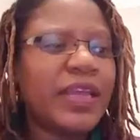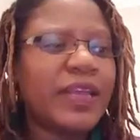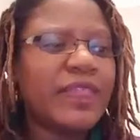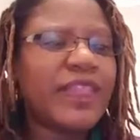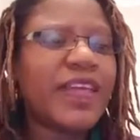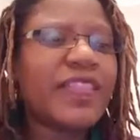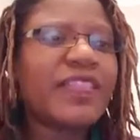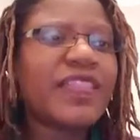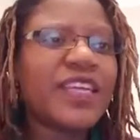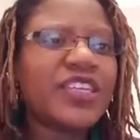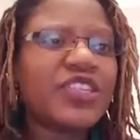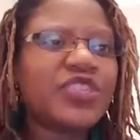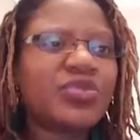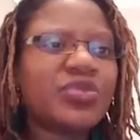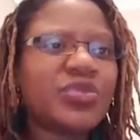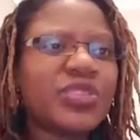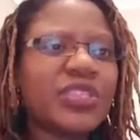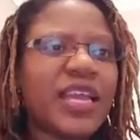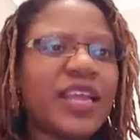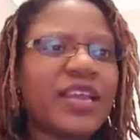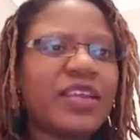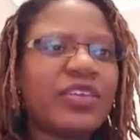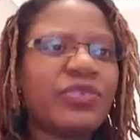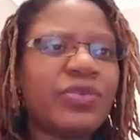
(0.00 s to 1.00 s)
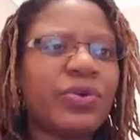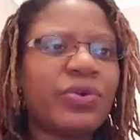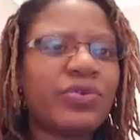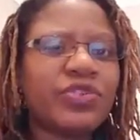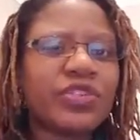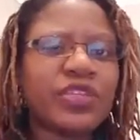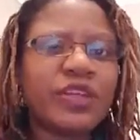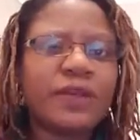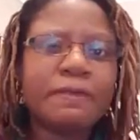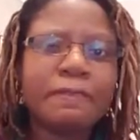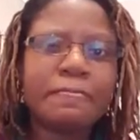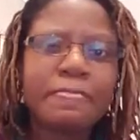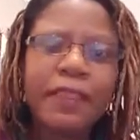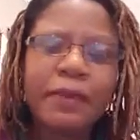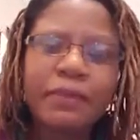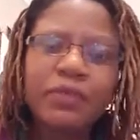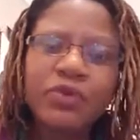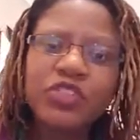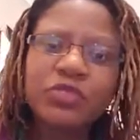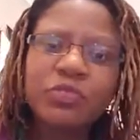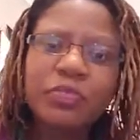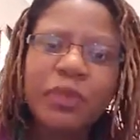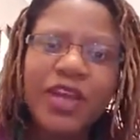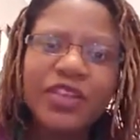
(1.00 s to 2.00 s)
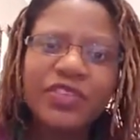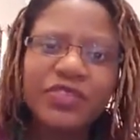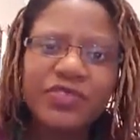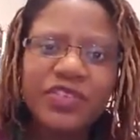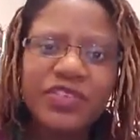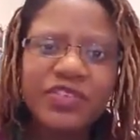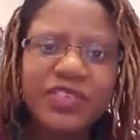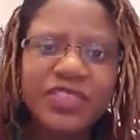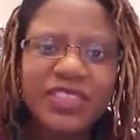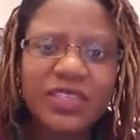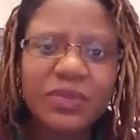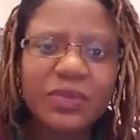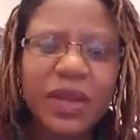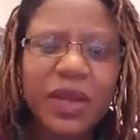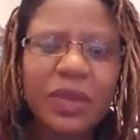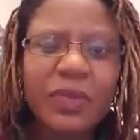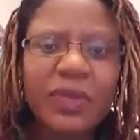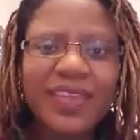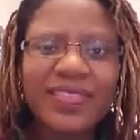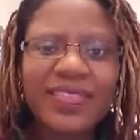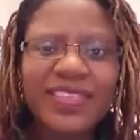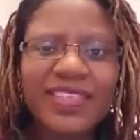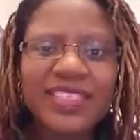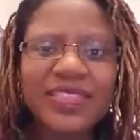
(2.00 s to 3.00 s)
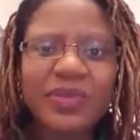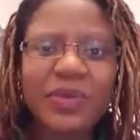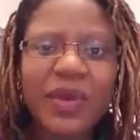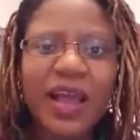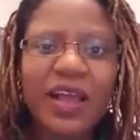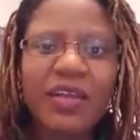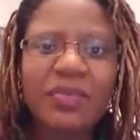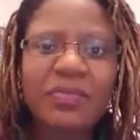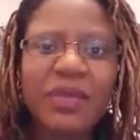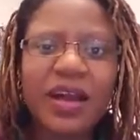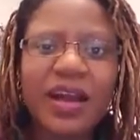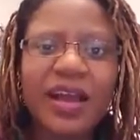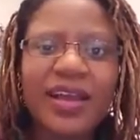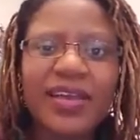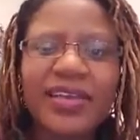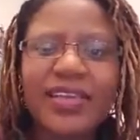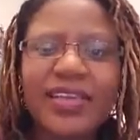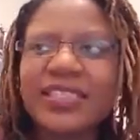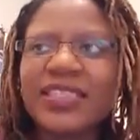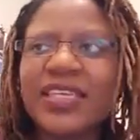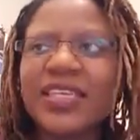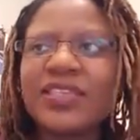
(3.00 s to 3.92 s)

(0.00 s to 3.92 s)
that they should take note. Because part of the reason why we're in this quagmire is